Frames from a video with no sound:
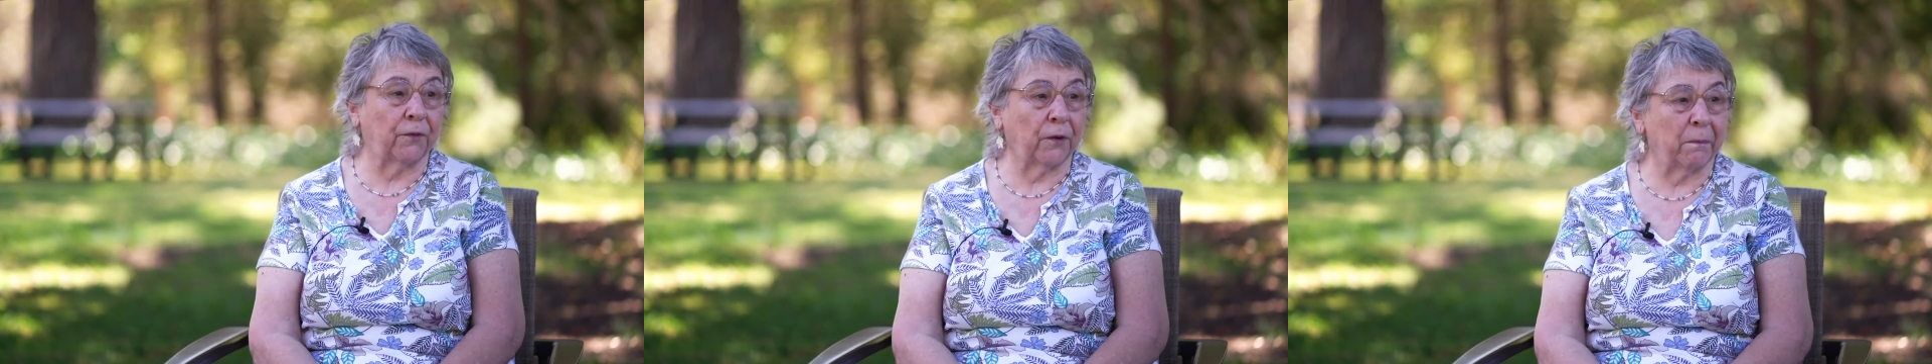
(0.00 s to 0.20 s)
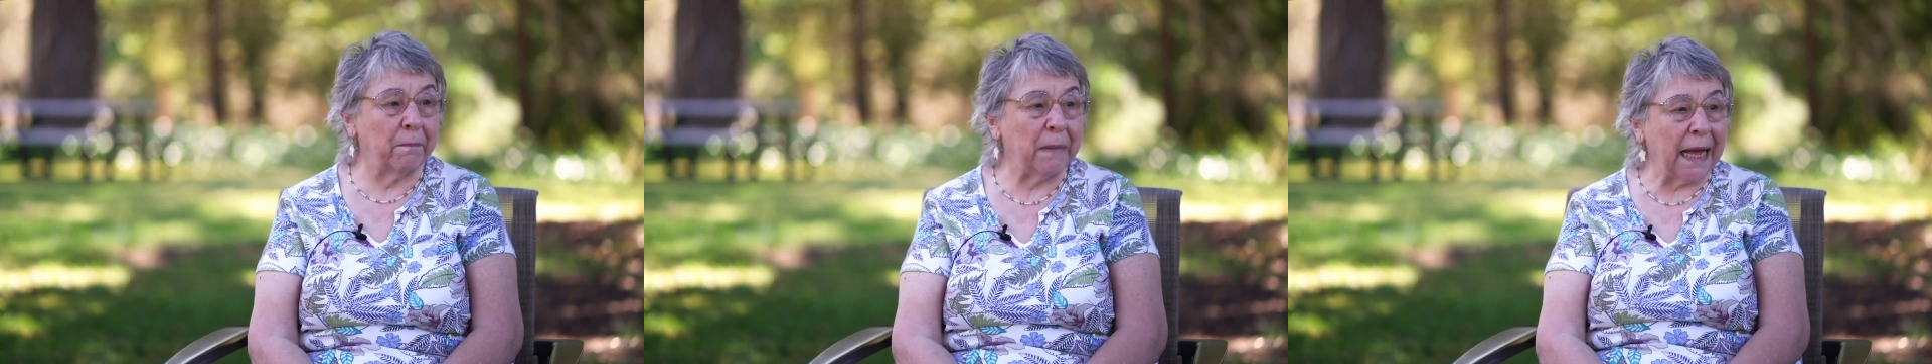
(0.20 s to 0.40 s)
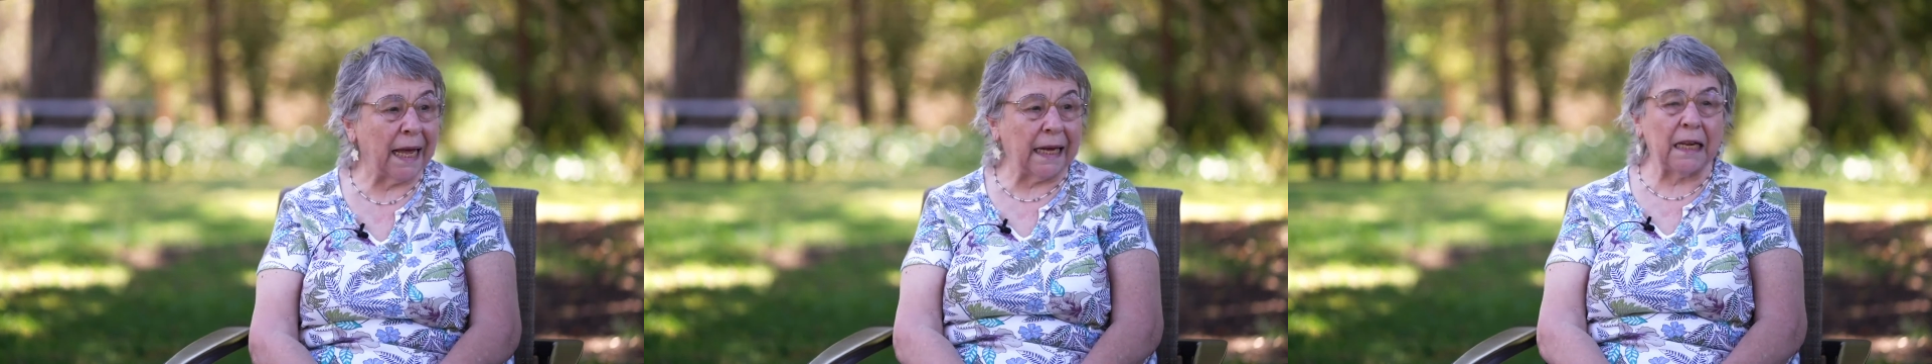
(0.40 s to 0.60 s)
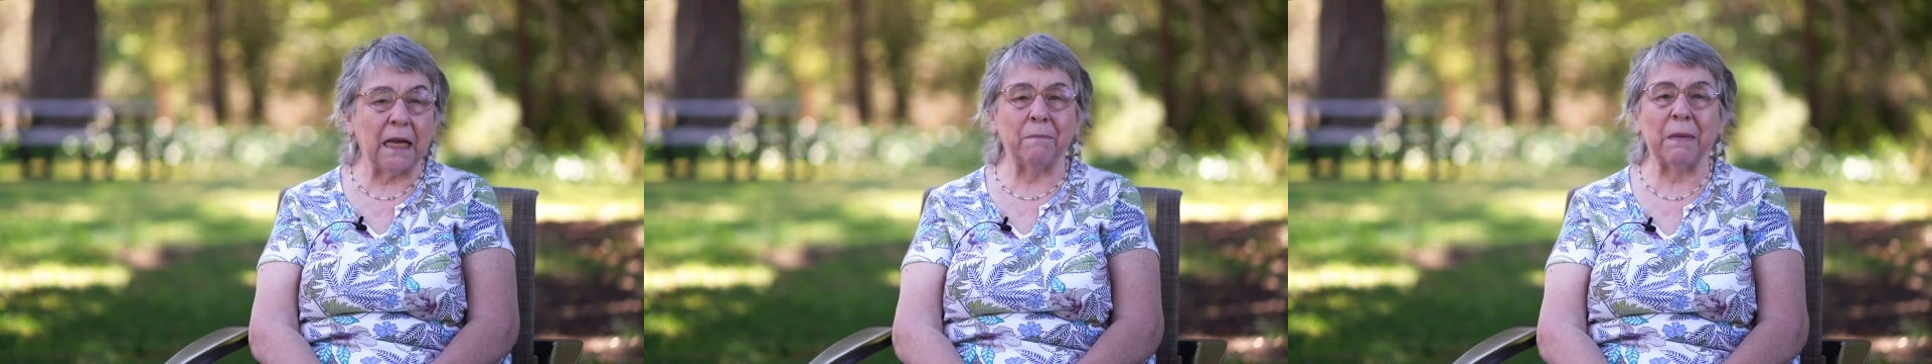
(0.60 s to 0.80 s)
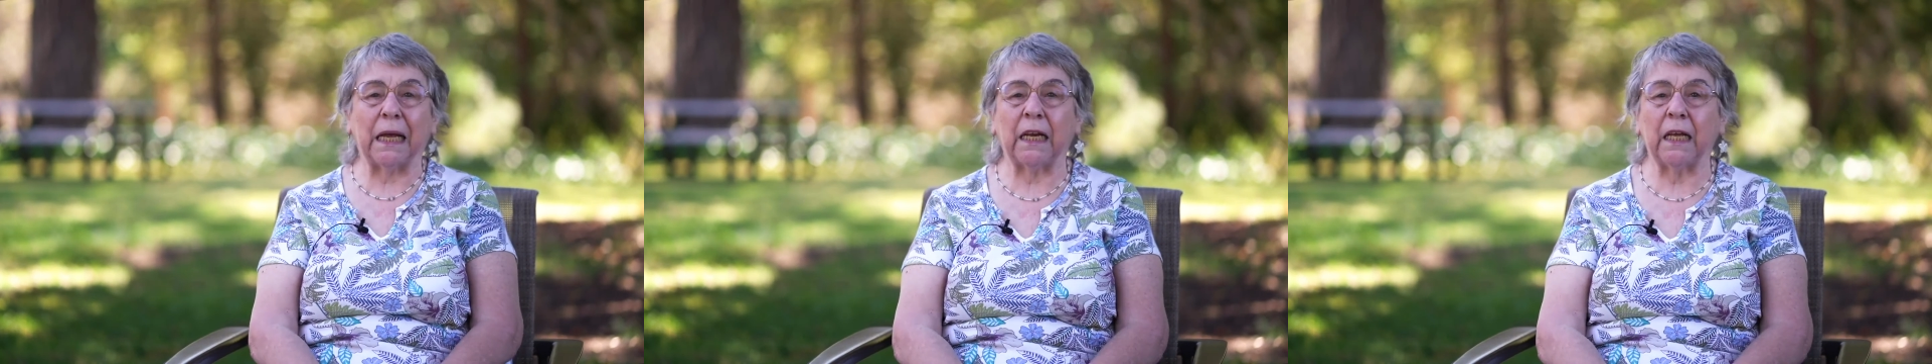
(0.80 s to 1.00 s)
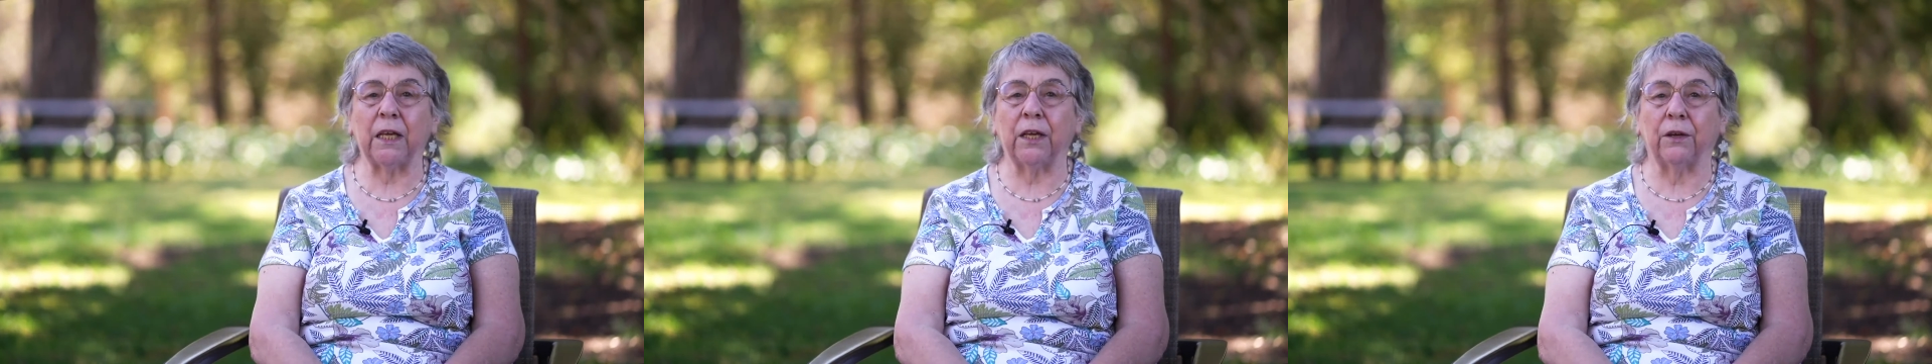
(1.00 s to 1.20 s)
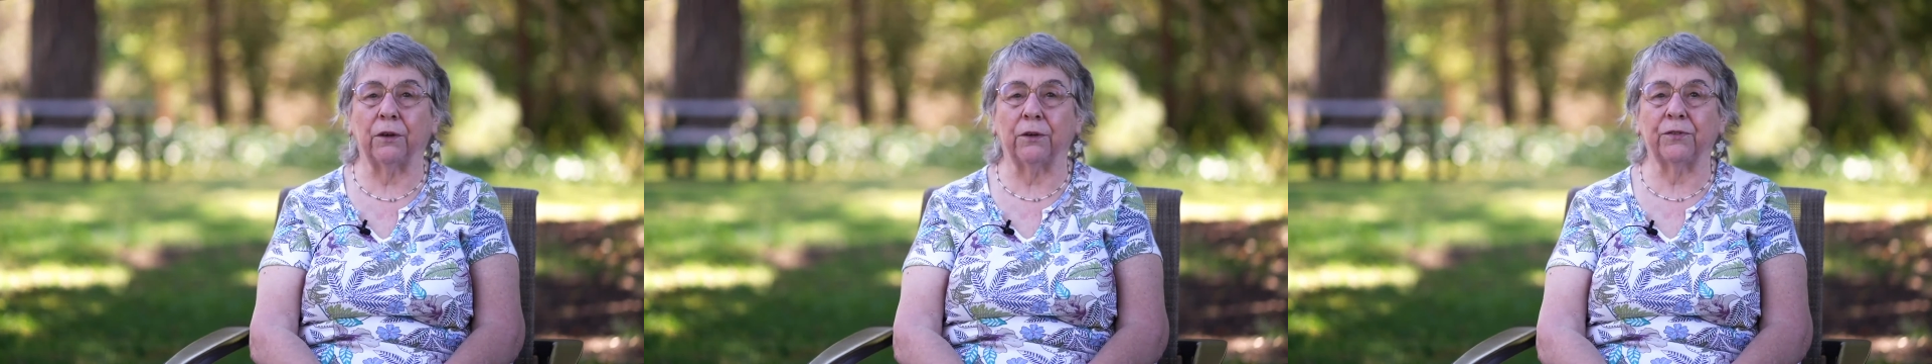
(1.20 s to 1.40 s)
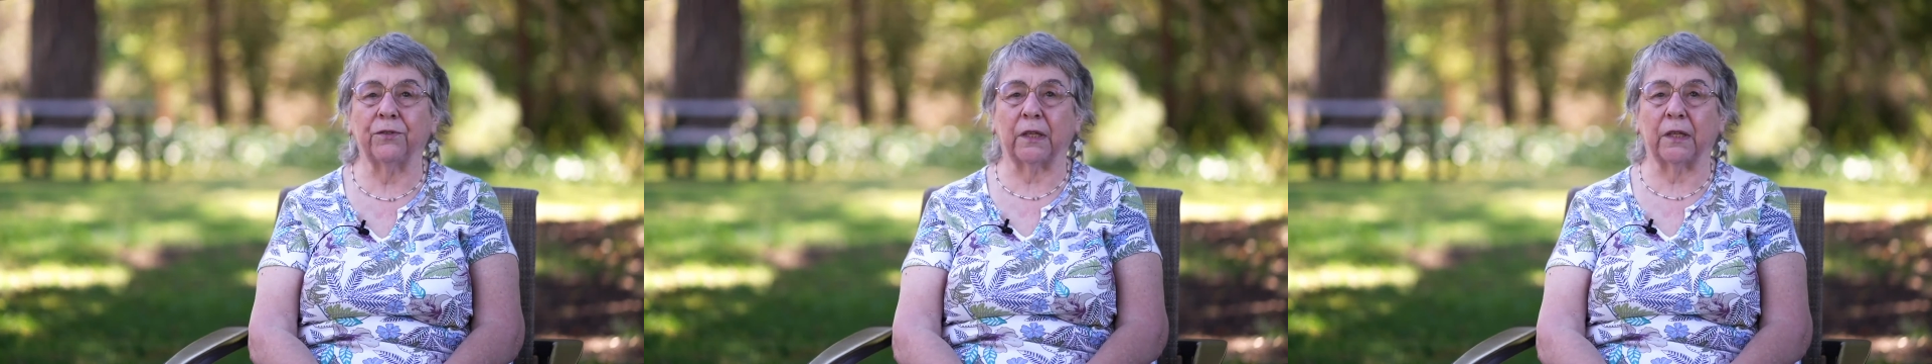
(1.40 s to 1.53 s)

for many, many years,